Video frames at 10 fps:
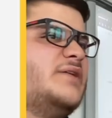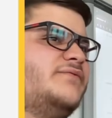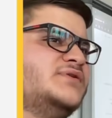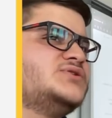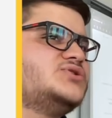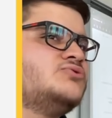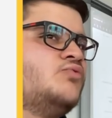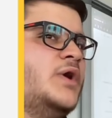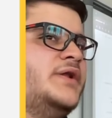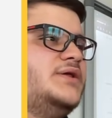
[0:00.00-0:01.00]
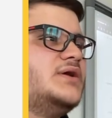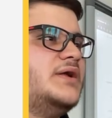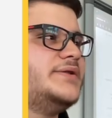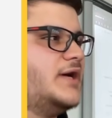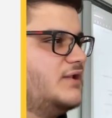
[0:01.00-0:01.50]
finished 1 year
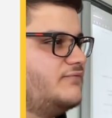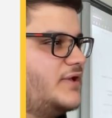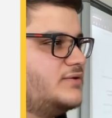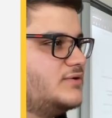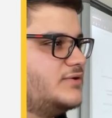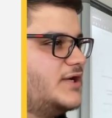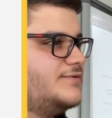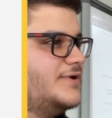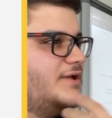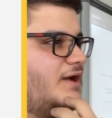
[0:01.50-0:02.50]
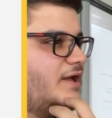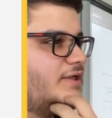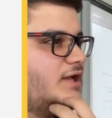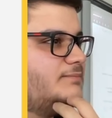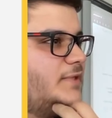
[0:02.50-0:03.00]
and a half until now, I
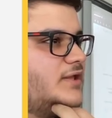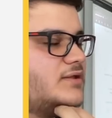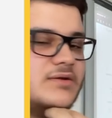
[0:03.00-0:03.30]
can make.